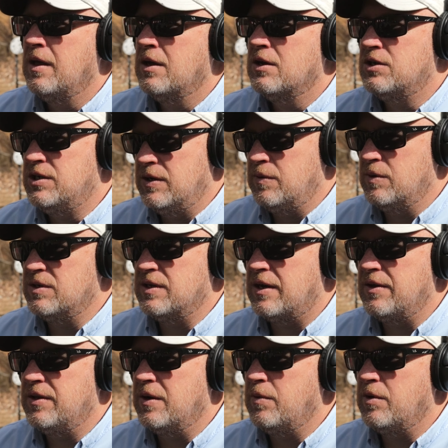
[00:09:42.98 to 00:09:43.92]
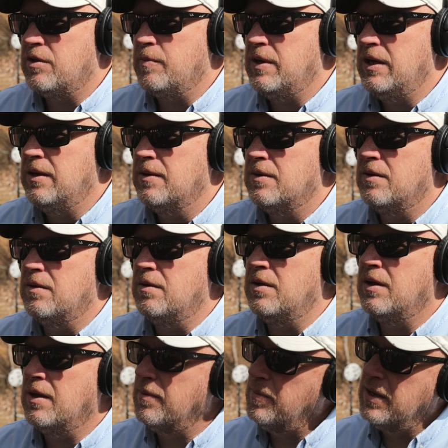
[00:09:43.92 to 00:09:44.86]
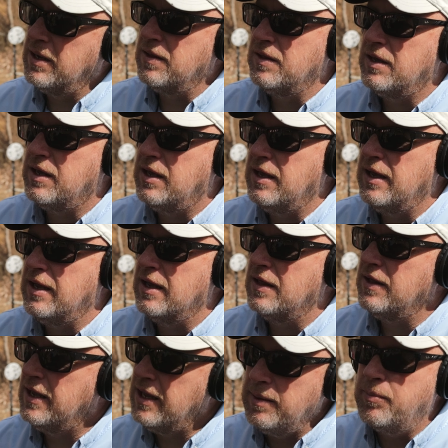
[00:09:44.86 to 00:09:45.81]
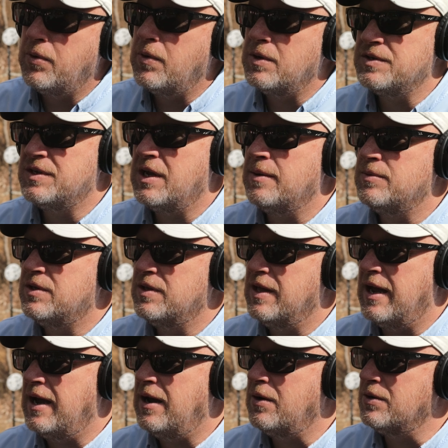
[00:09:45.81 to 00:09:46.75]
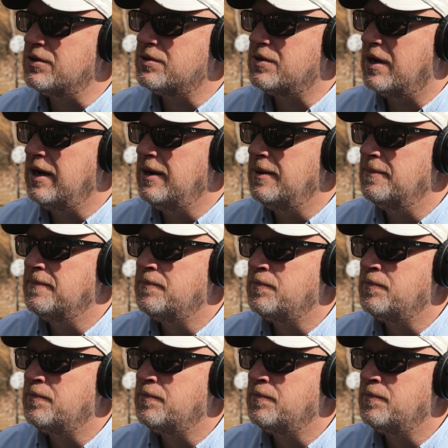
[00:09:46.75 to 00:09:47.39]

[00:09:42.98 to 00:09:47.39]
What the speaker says: She was out there with me, making the key. He pulls up to the house, right?